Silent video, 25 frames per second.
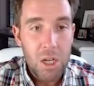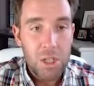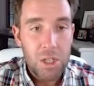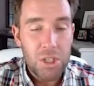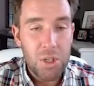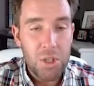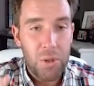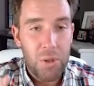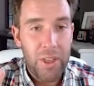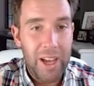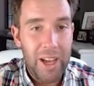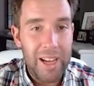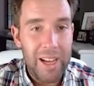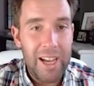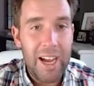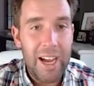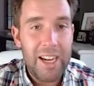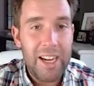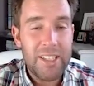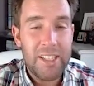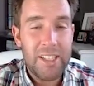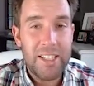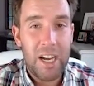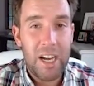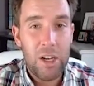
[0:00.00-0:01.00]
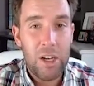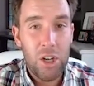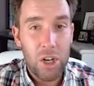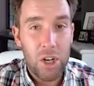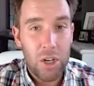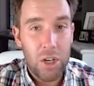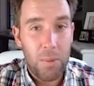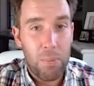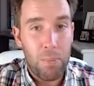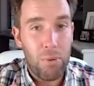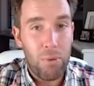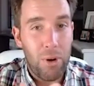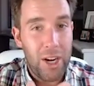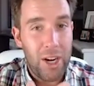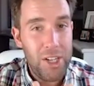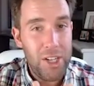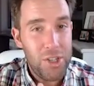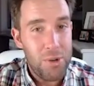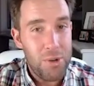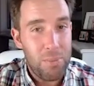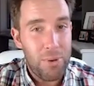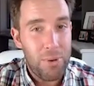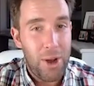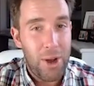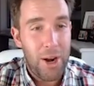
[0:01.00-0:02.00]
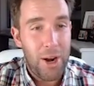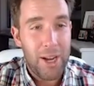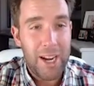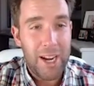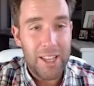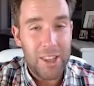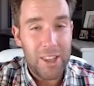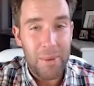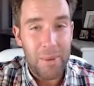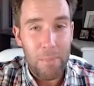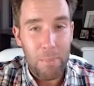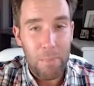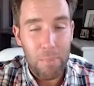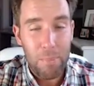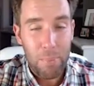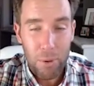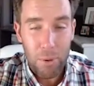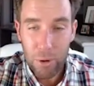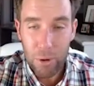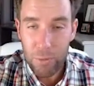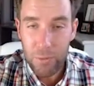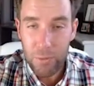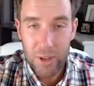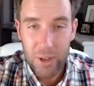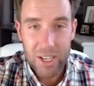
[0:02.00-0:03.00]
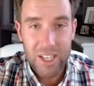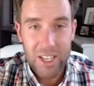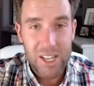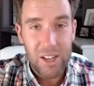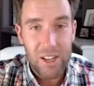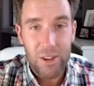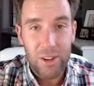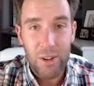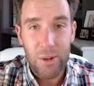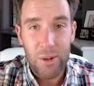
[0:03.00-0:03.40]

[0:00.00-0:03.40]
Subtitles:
So that, guys, is how you're going to price your product at the perfect